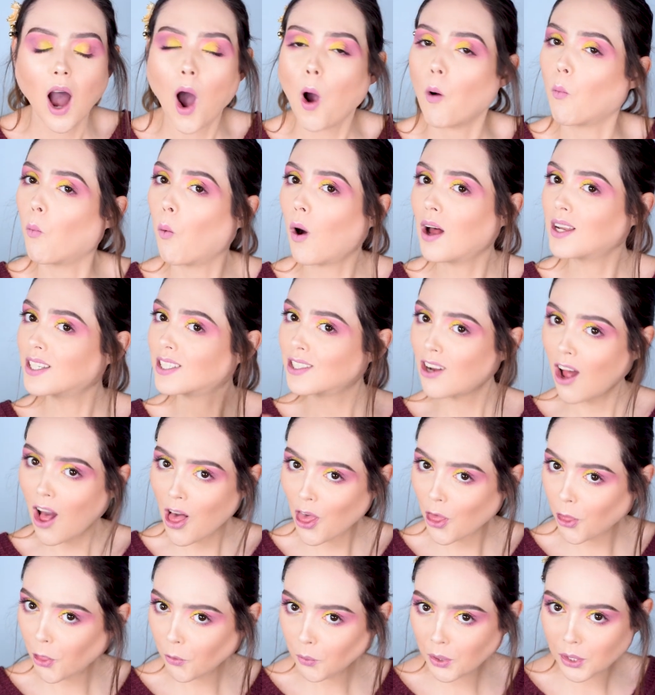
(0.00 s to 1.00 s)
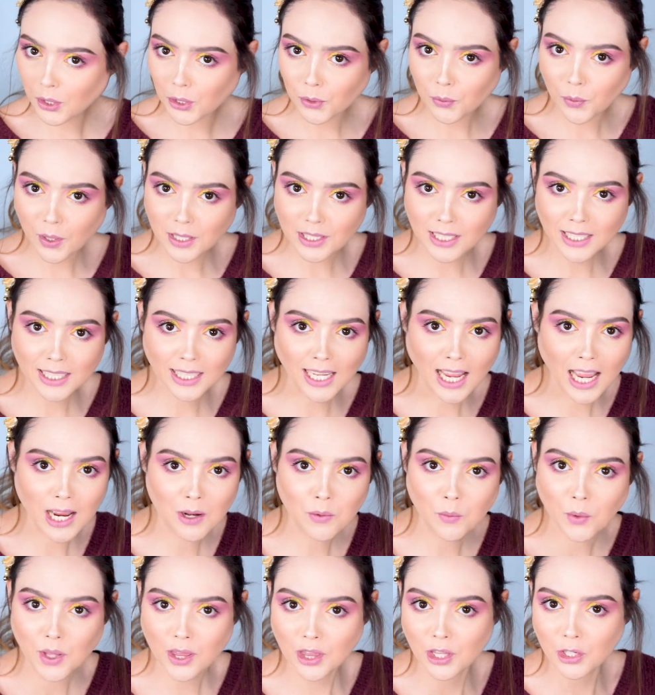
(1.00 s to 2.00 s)
Was not thrilled once
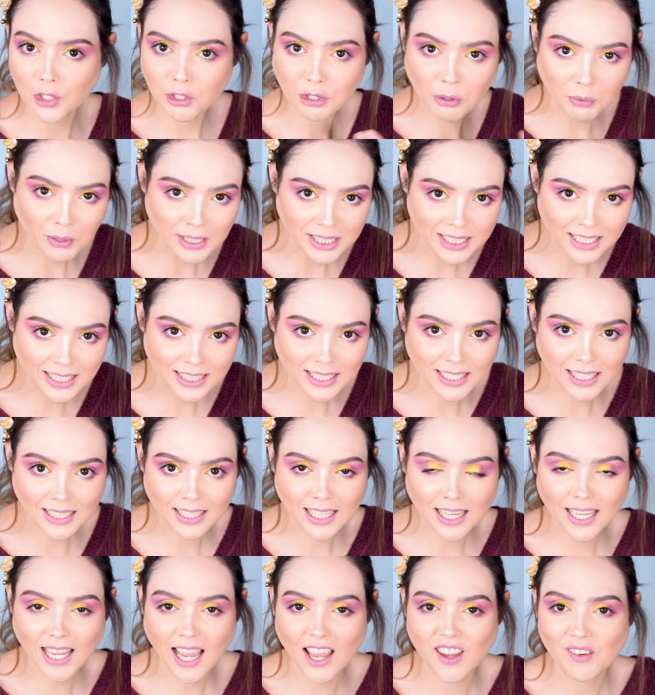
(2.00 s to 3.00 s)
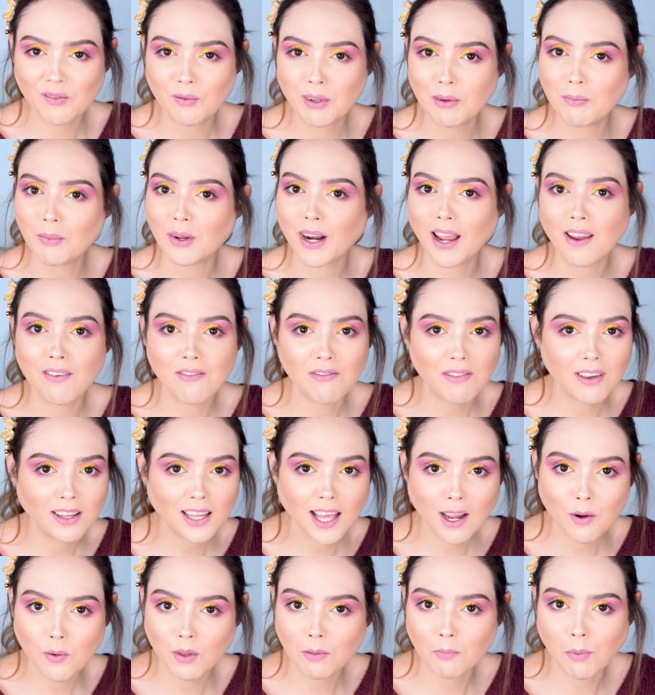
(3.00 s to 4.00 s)
again with the choices that they gave me, but I feel
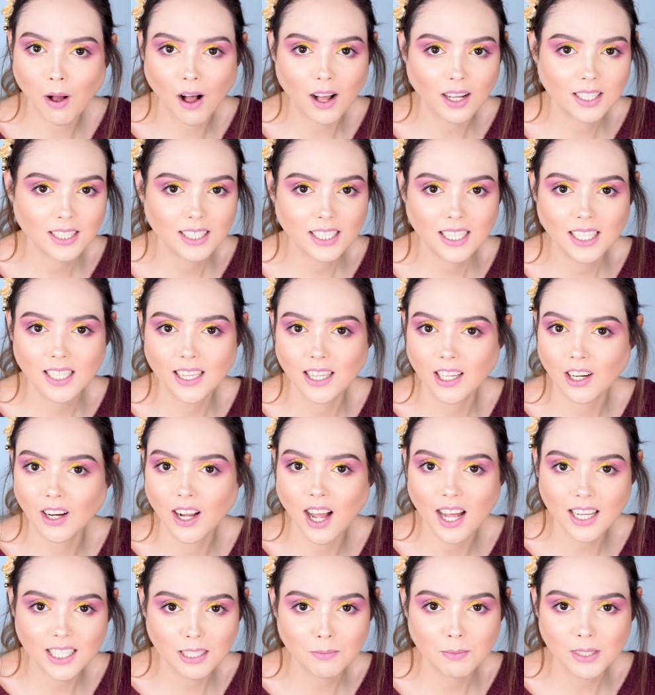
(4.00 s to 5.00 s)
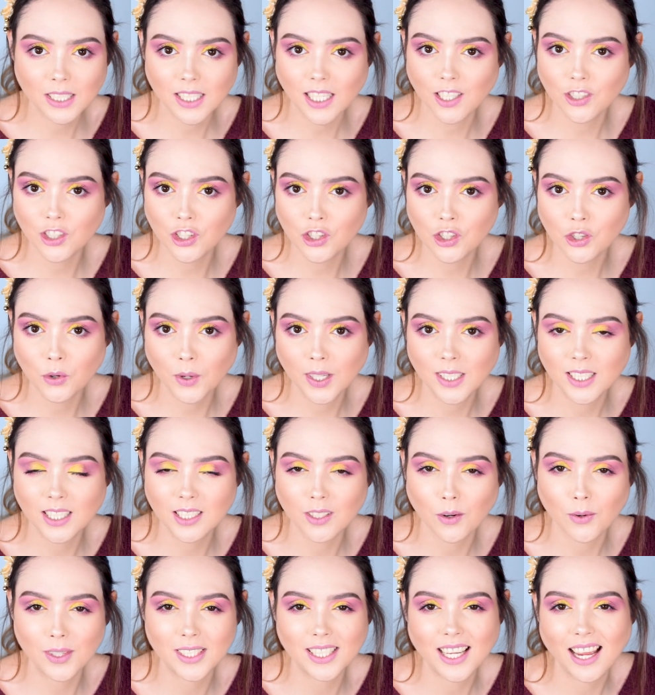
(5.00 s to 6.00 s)
like with Boxy, their customization choice is
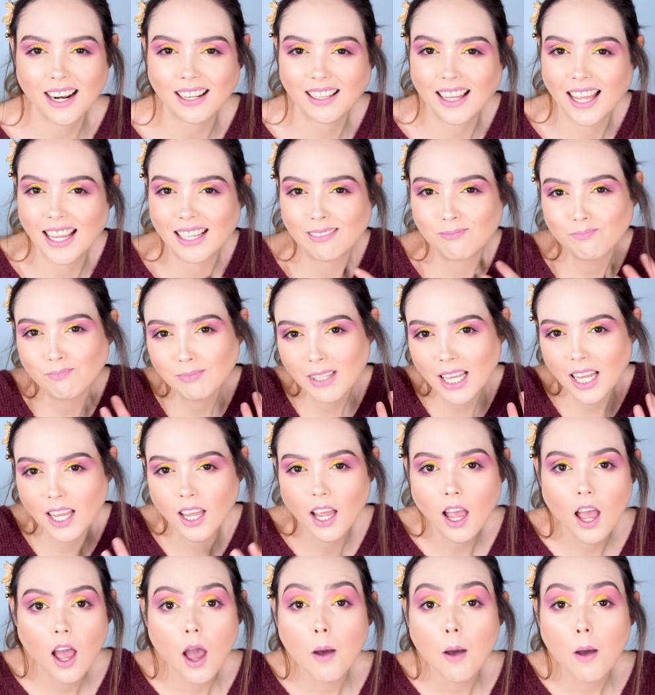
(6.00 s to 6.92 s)
always kind of like meh,